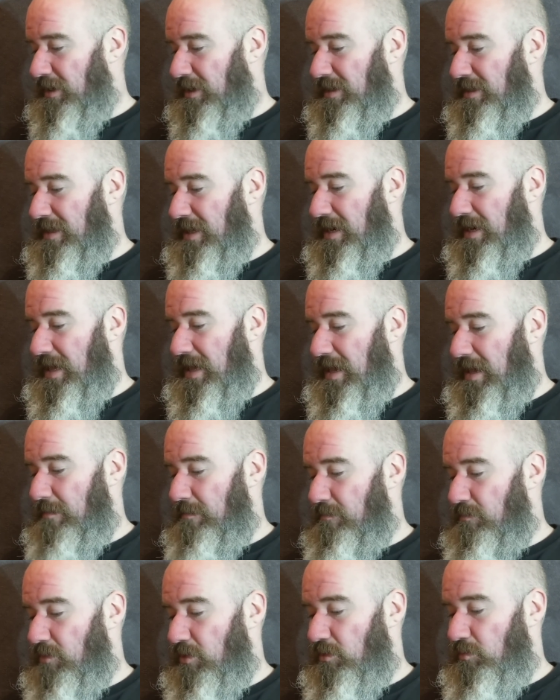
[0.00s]
and
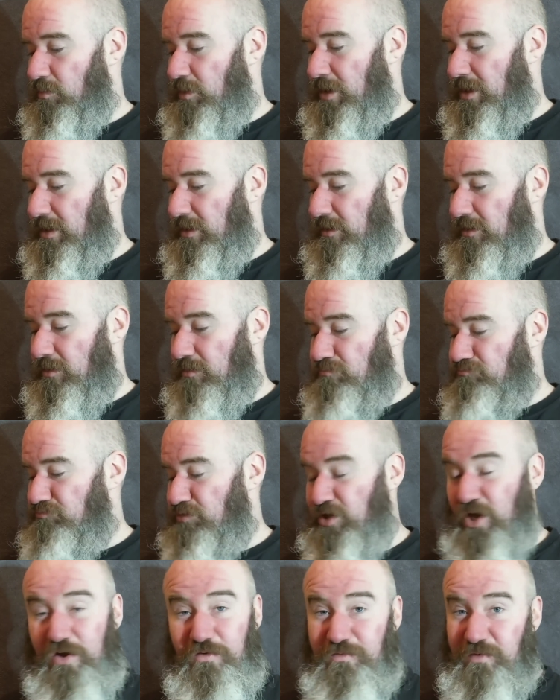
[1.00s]
then we'll
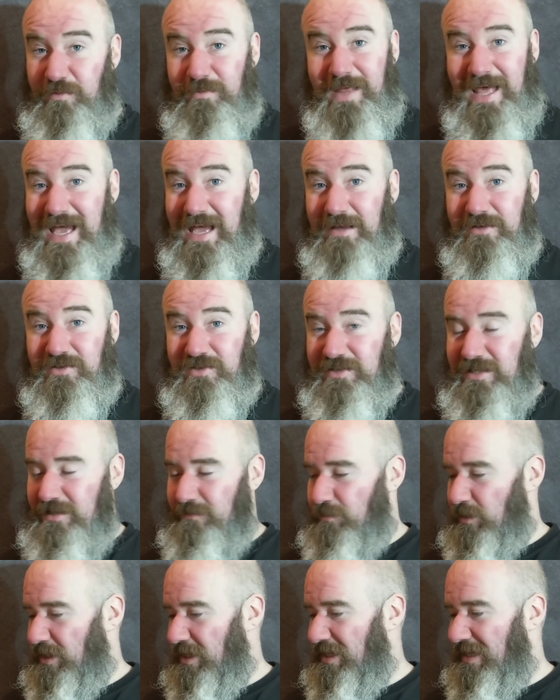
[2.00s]
go from there,
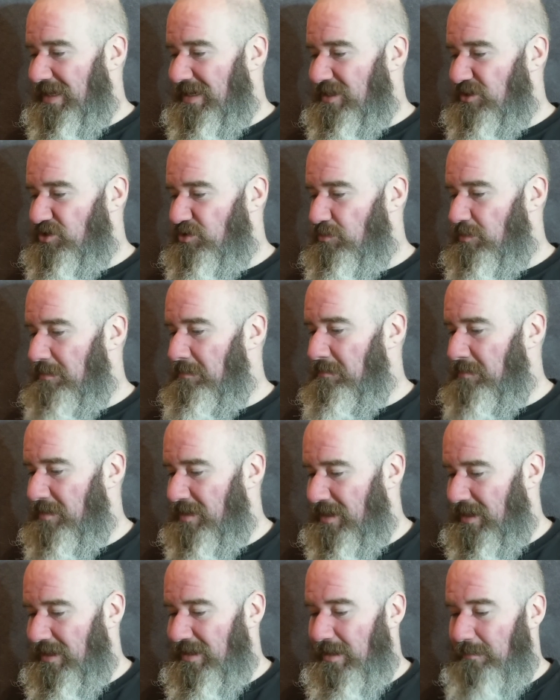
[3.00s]
see if we can get it to him.
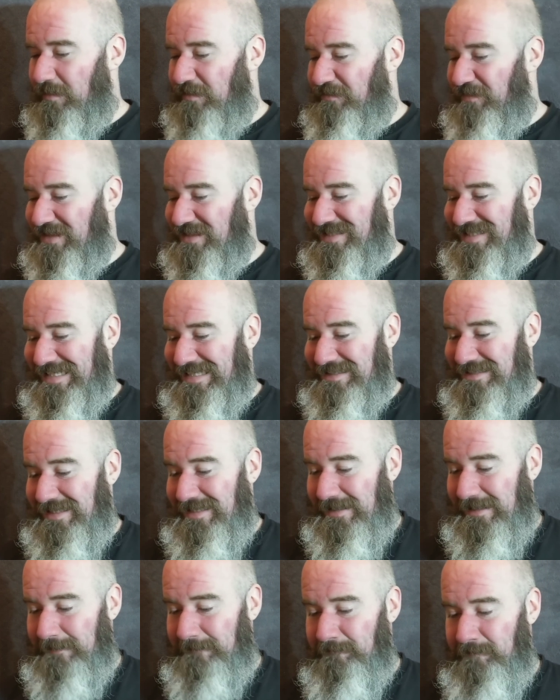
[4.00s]
That'd be
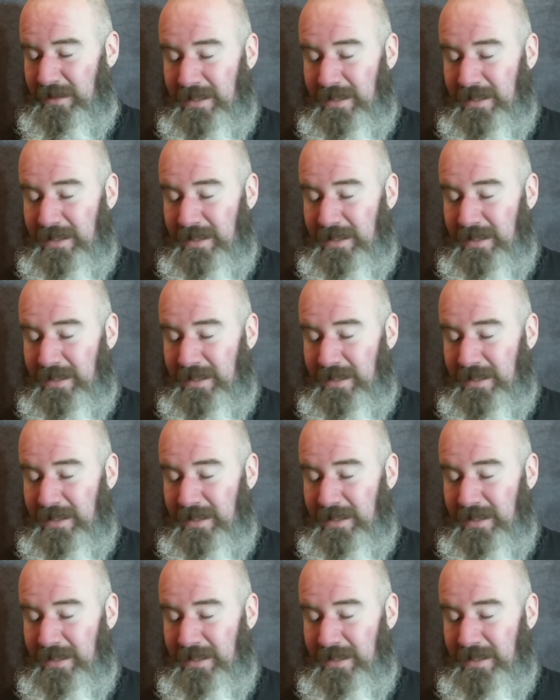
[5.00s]
fantastic.